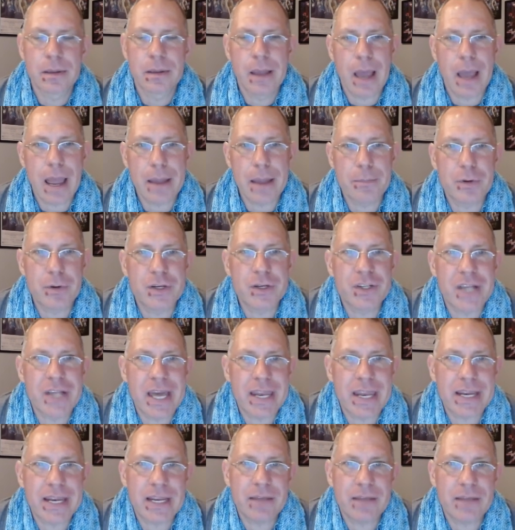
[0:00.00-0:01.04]
I appreciate
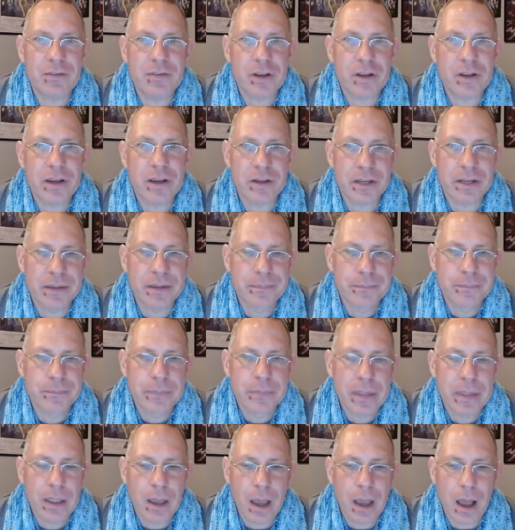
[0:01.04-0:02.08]
it if you could.
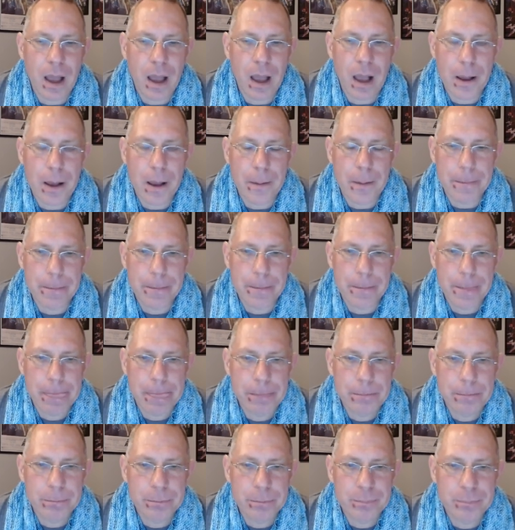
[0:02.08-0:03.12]
Um,
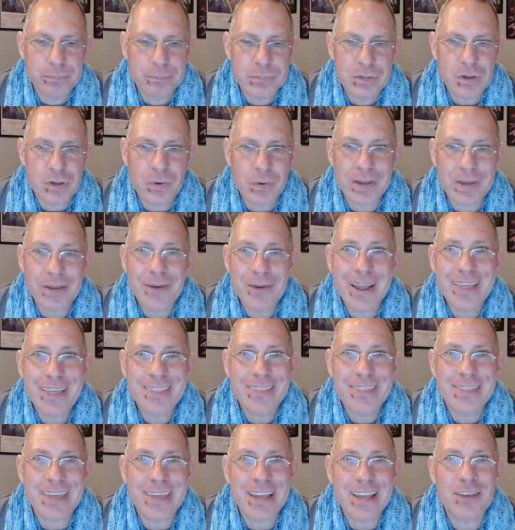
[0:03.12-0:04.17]
so anyway,
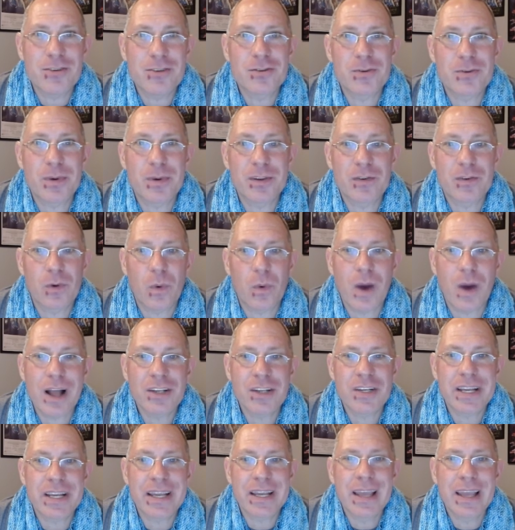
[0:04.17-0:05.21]
thank you so much for
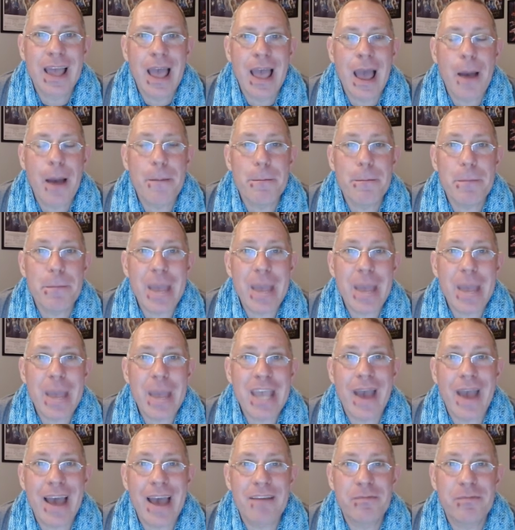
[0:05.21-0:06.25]
watching. May you
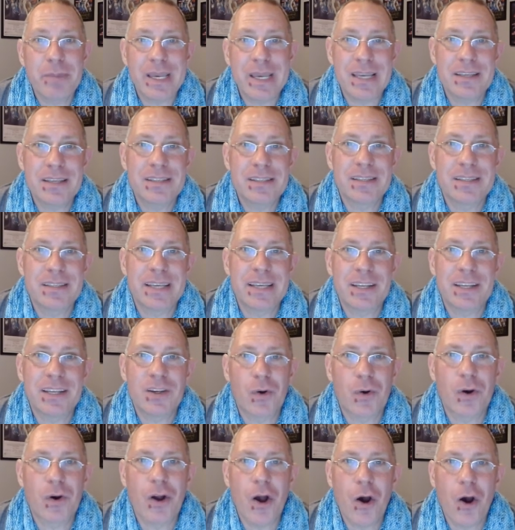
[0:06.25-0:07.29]
have peace in
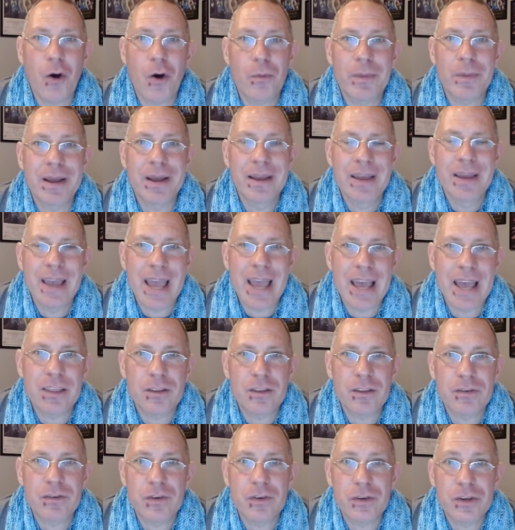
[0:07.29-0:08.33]
your home and the
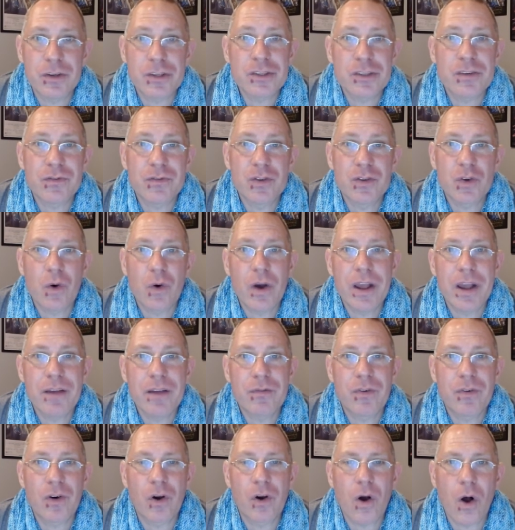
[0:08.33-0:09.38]
fullness of joy
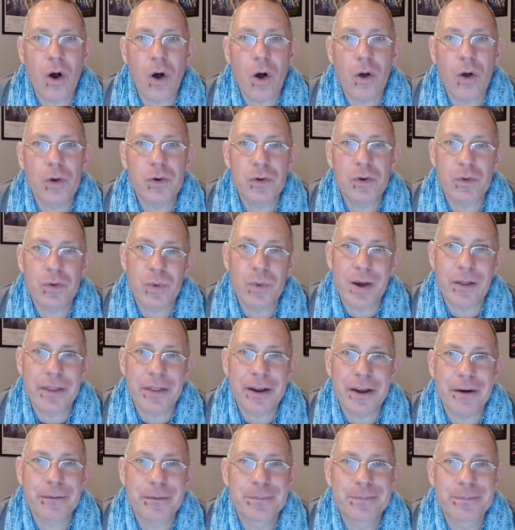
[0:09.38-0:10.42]
for all who dwell
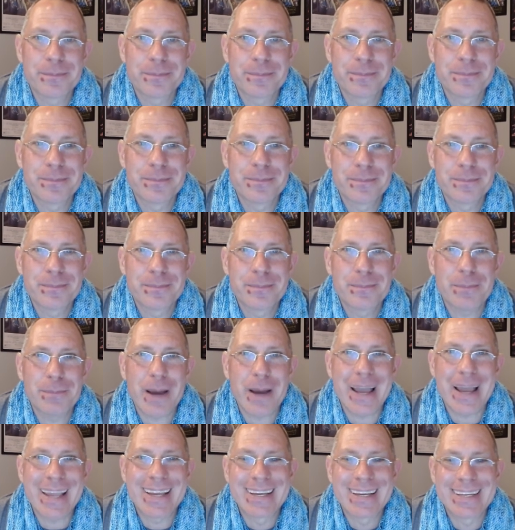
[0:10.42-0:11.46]
there.
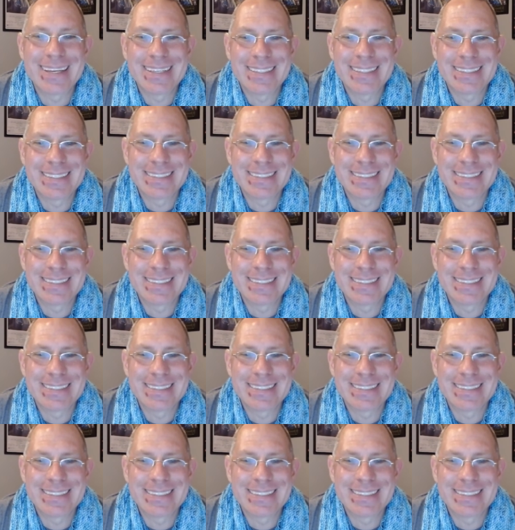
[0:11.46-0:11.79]
Bye.